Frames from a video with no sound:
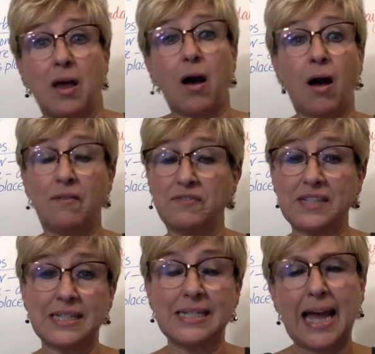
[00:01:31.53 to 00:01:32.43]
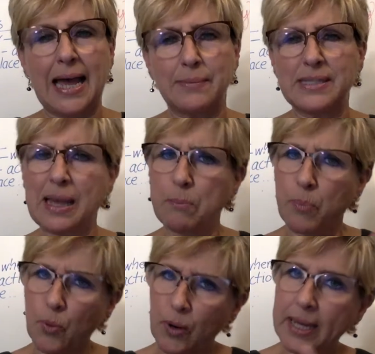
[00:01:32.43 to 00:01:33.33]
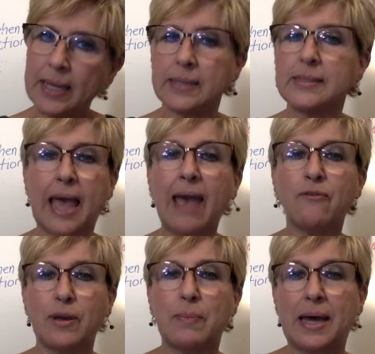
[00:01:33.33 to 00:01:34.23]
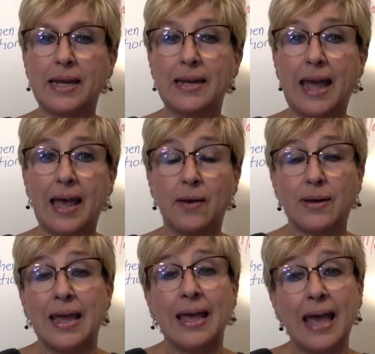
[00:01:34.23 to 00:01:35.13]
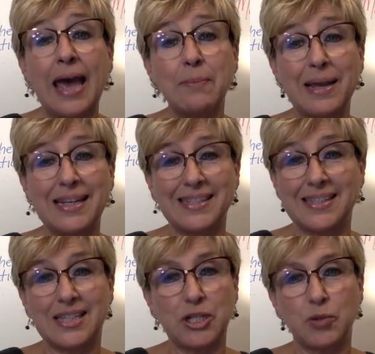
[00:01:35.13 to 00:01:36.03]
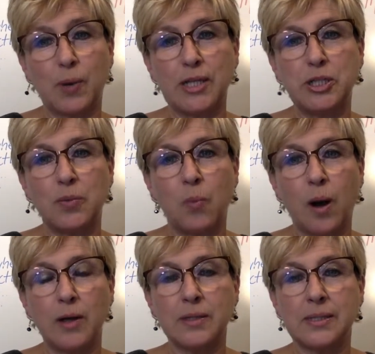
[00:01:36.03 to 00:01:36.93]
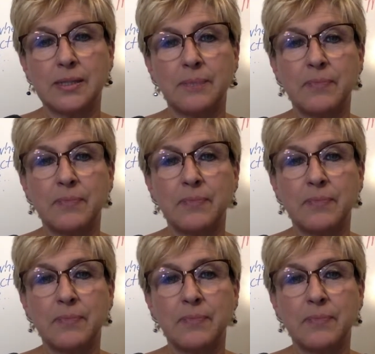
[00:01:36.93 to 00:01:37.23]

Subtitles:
oftentimes that brings everybody down and makes the situation worse.